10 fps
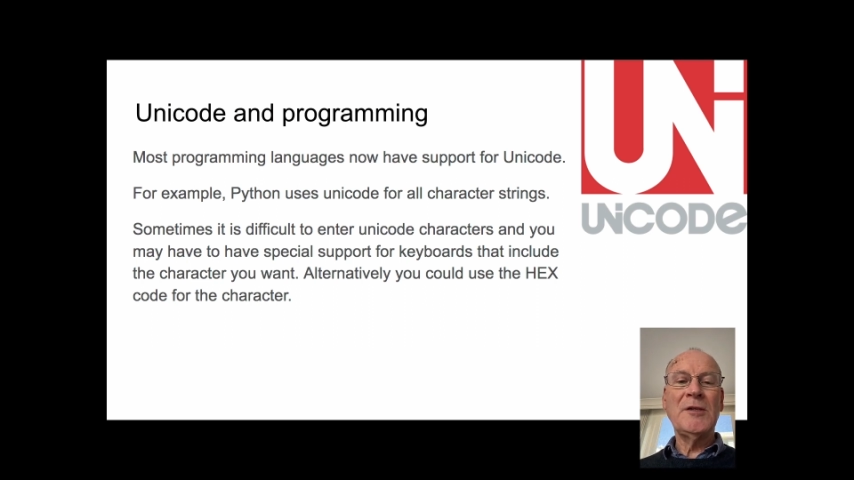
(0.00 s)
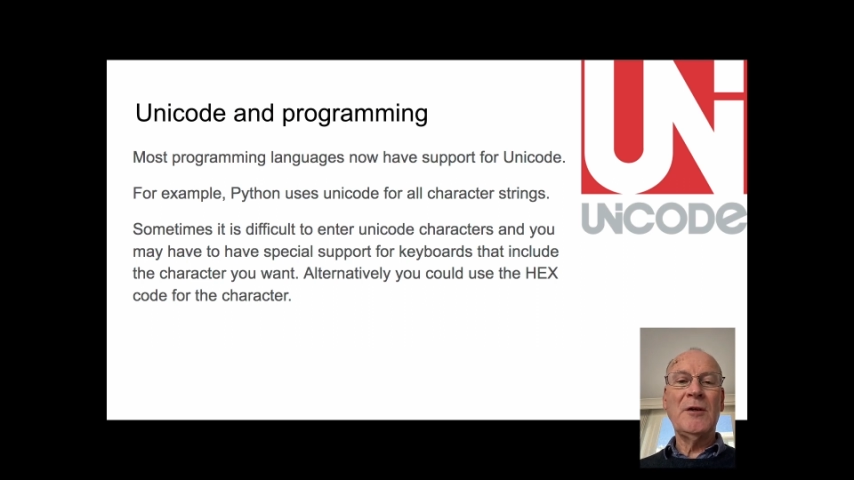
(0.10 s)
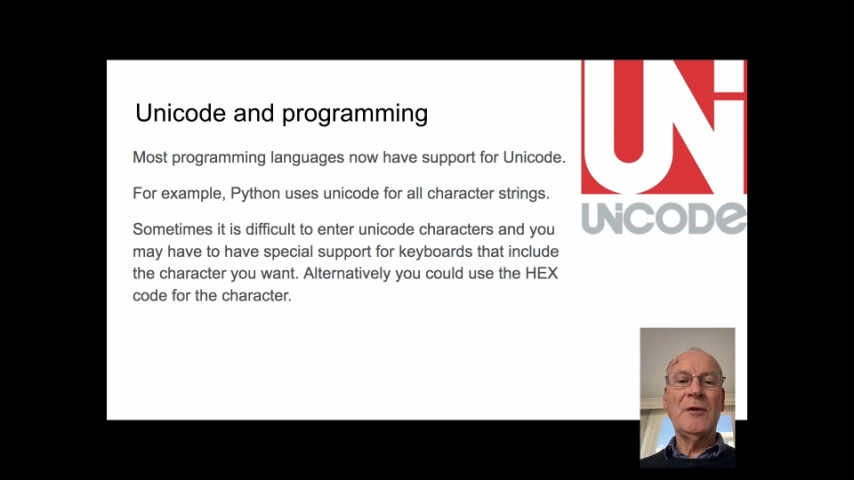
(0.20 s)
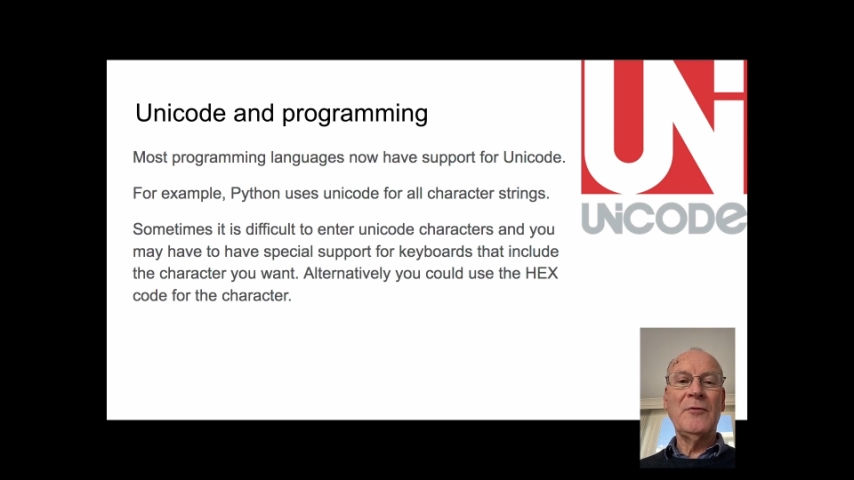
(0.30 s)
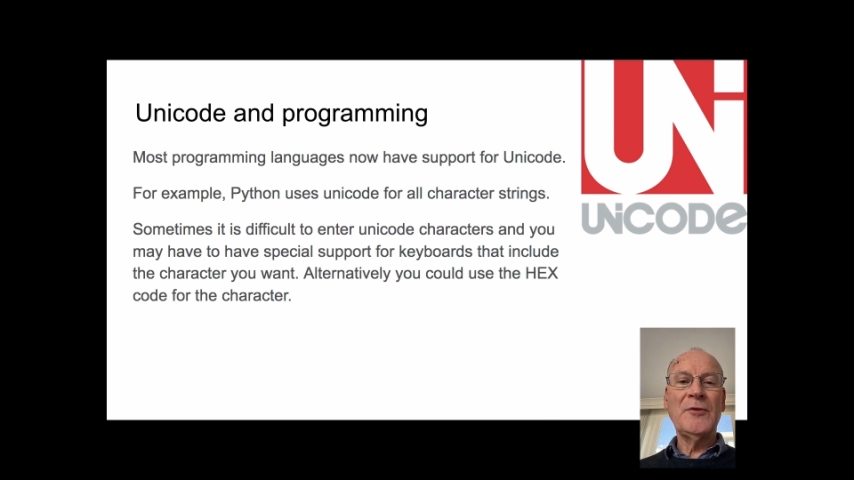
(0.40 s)

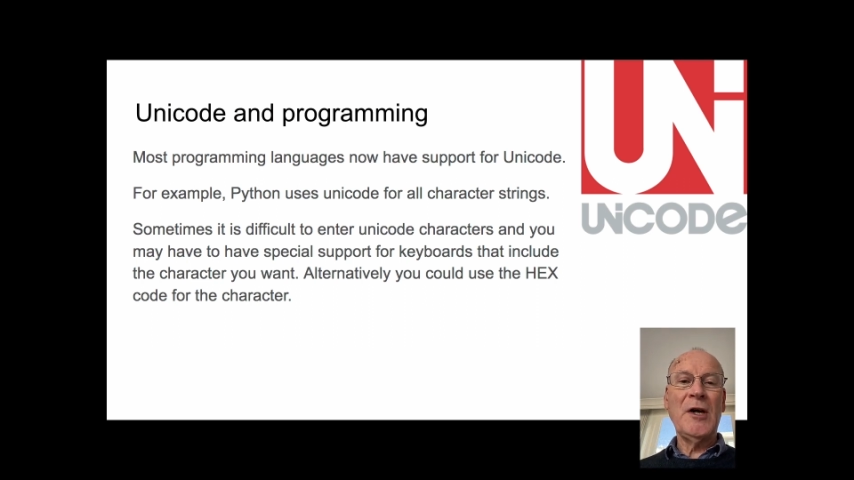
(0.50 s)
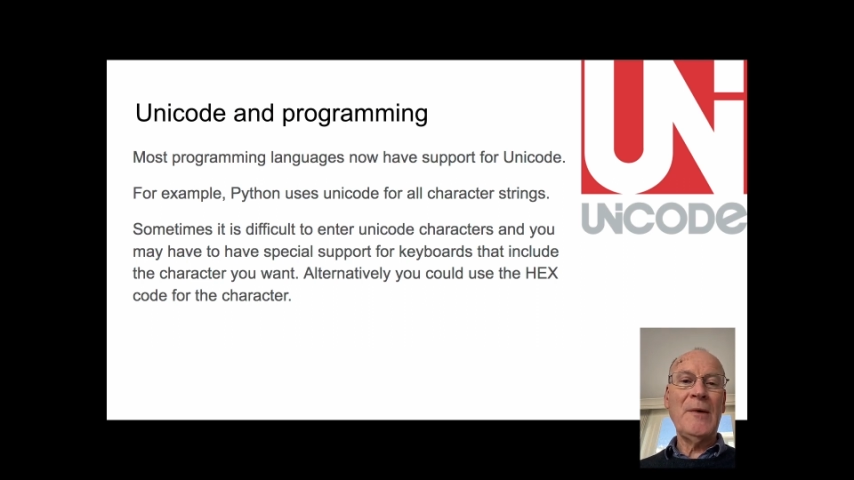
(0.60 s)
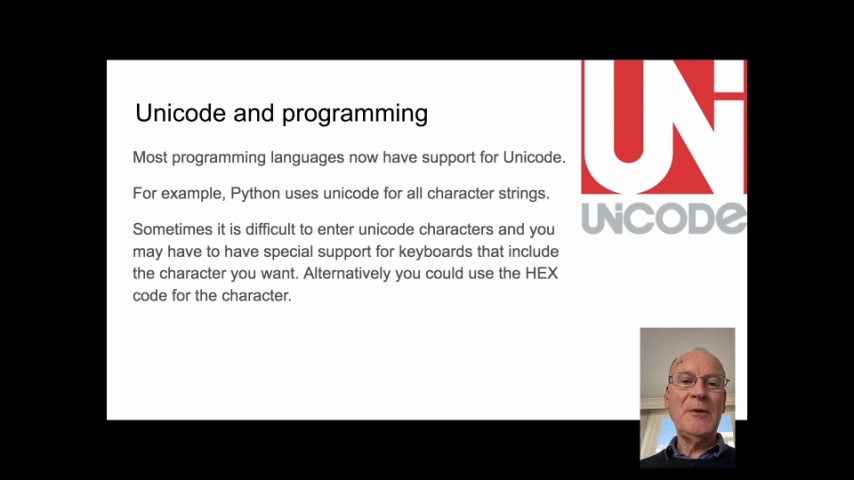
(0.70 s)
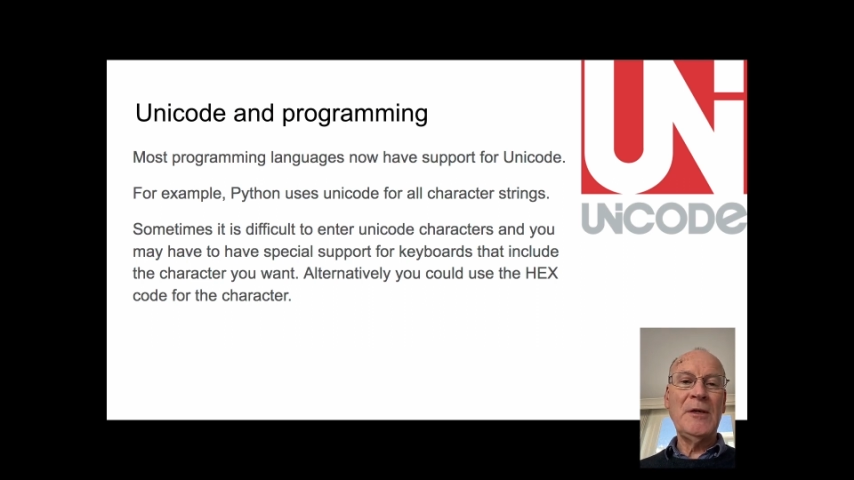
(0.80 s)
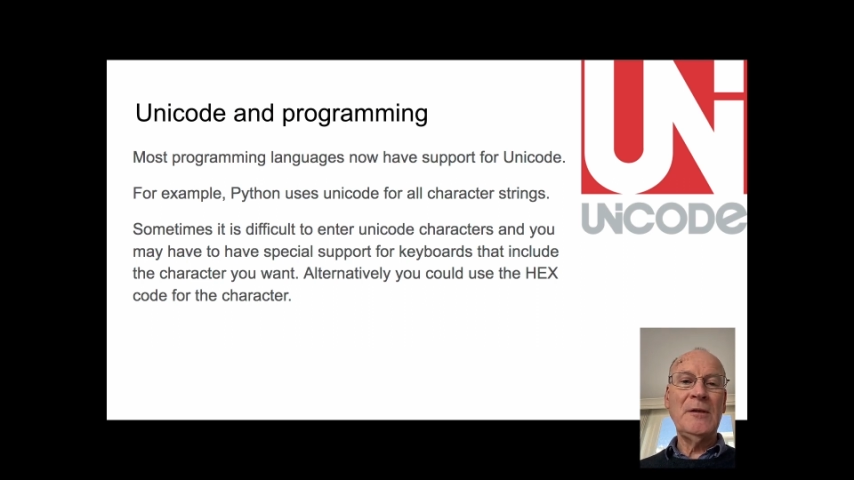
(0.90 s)
of
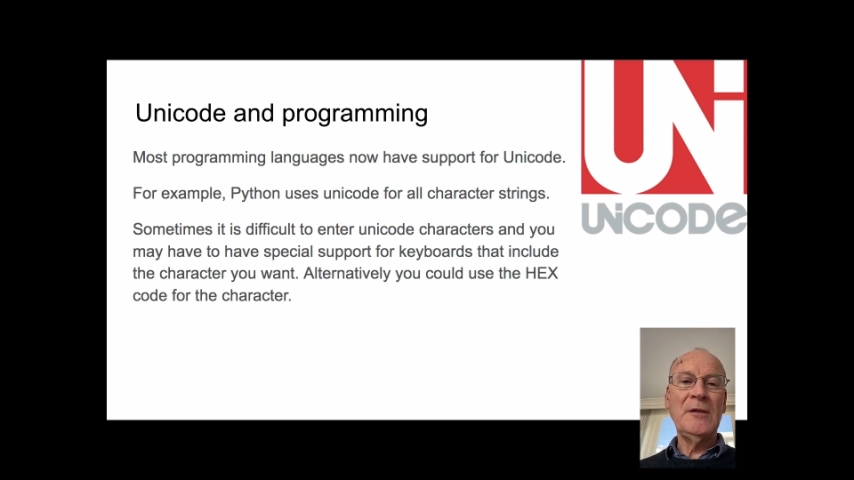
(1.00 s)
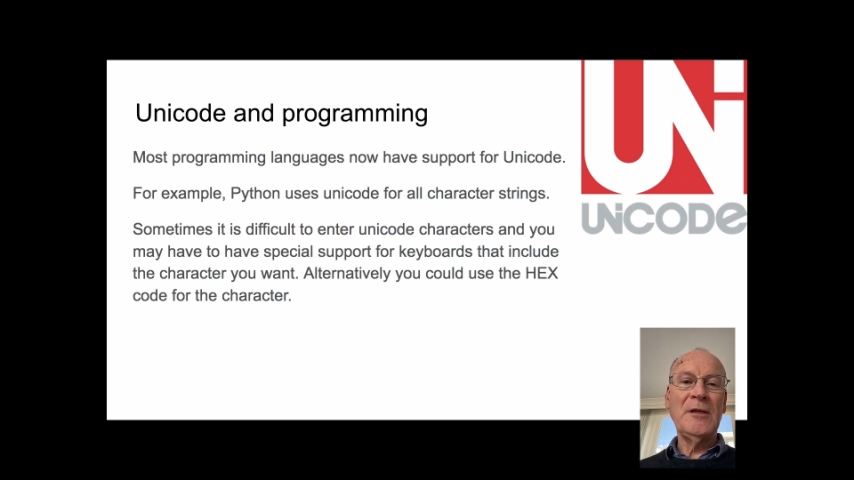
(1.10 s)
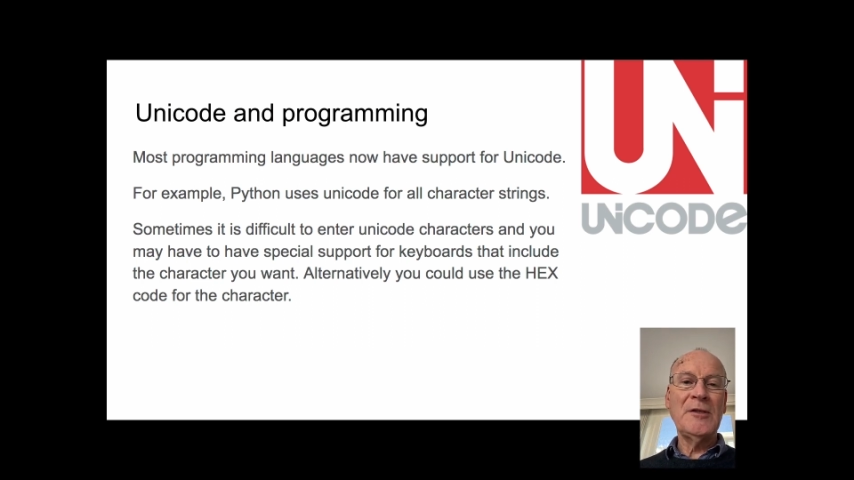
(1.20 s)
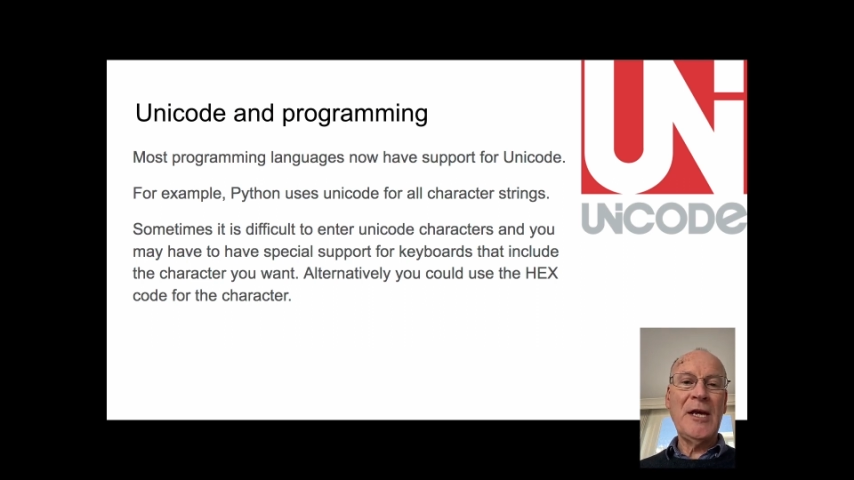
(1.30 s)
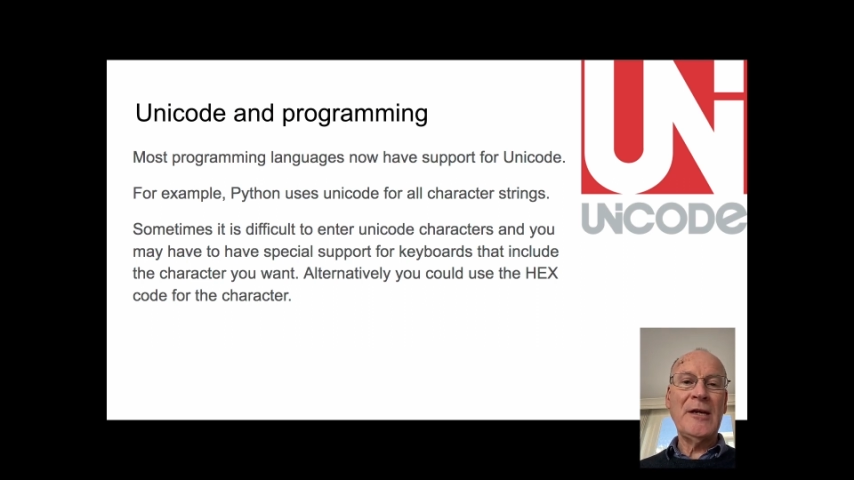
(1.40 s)
typing in the
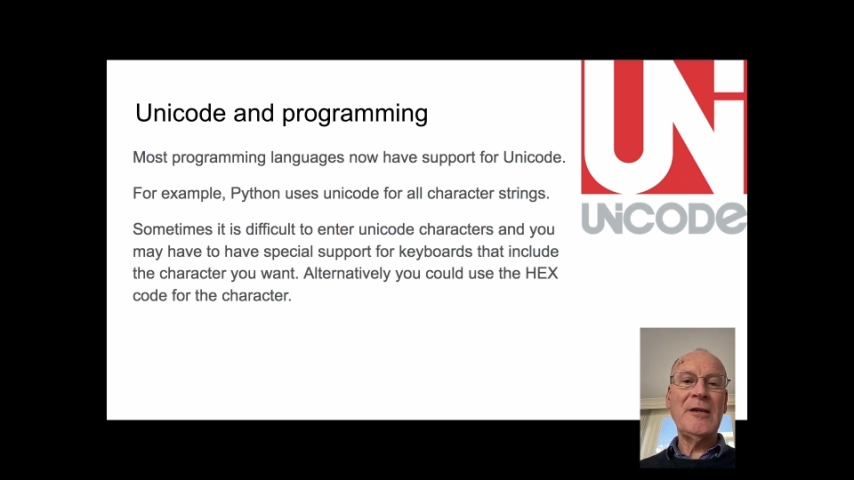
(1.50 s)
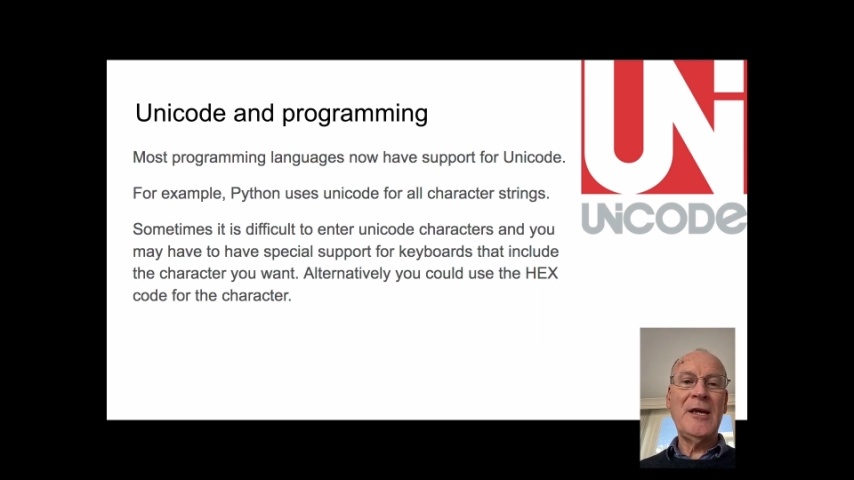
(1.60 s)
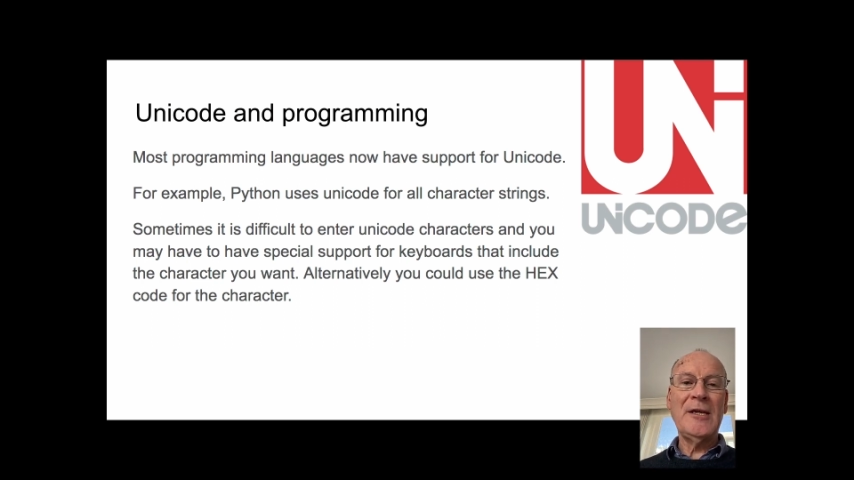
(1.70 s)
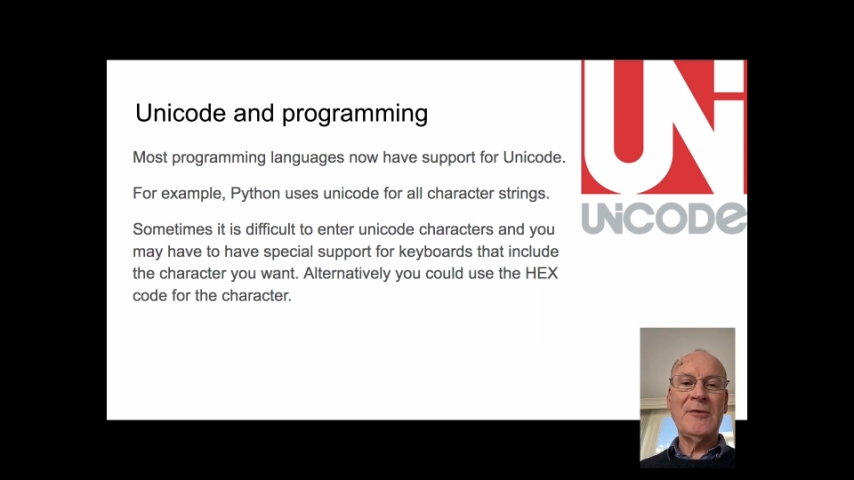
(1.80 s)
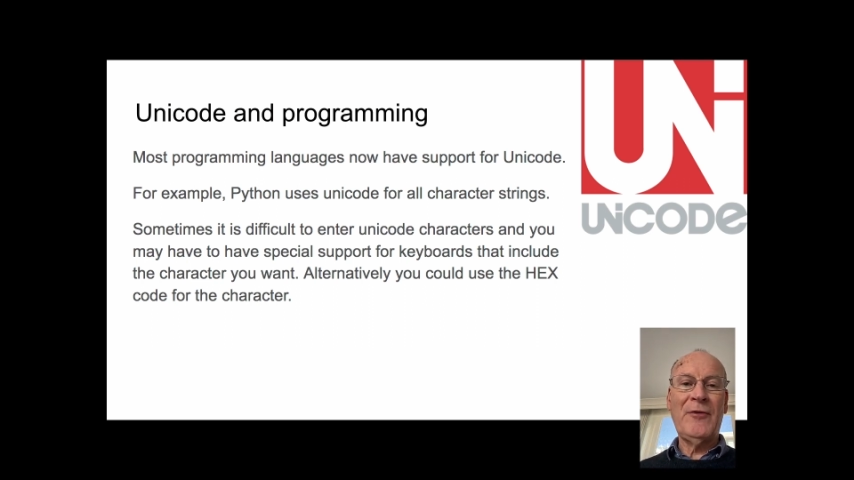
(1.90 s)
exact
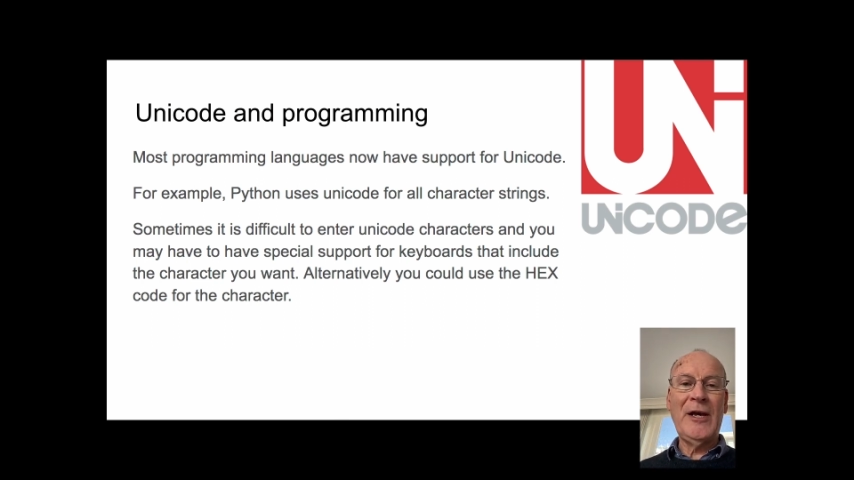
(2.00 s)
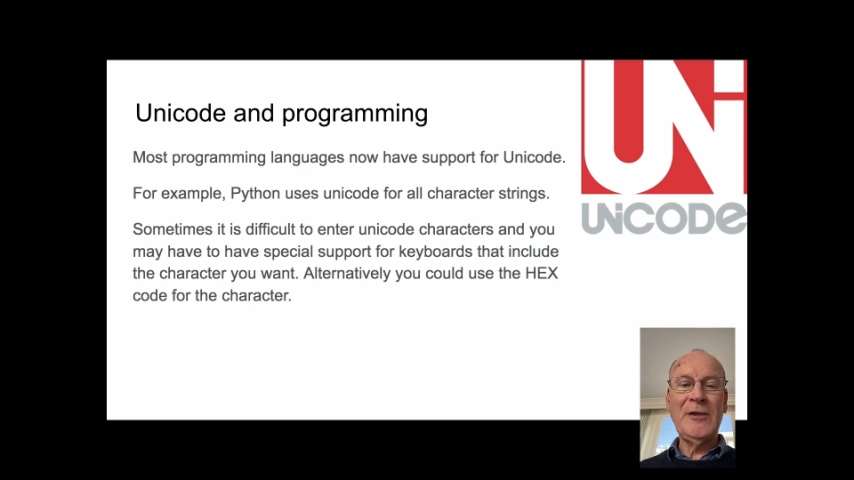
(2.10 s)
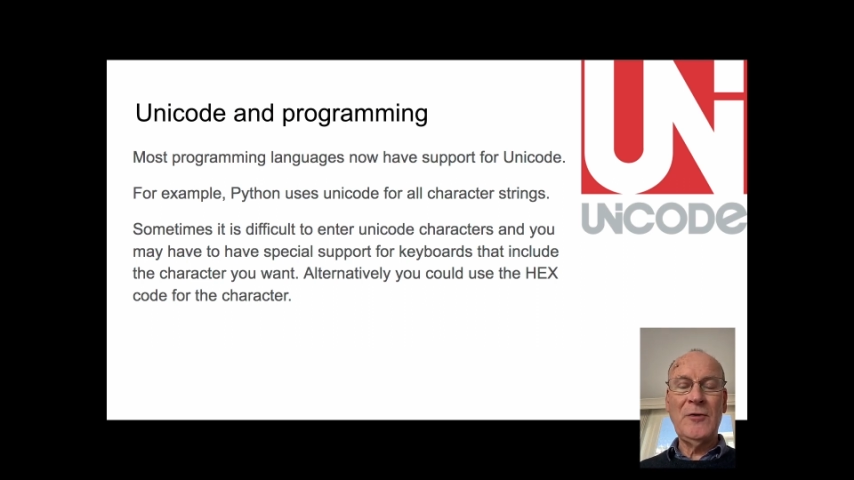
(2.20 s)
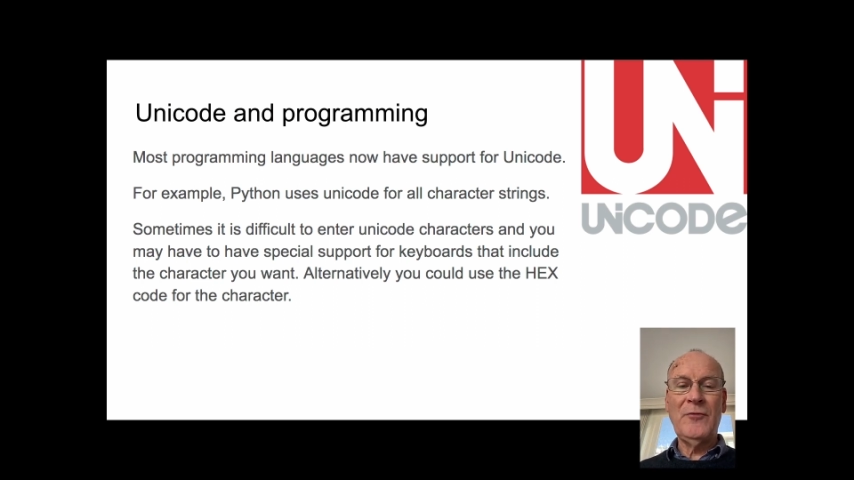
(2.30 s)
hex value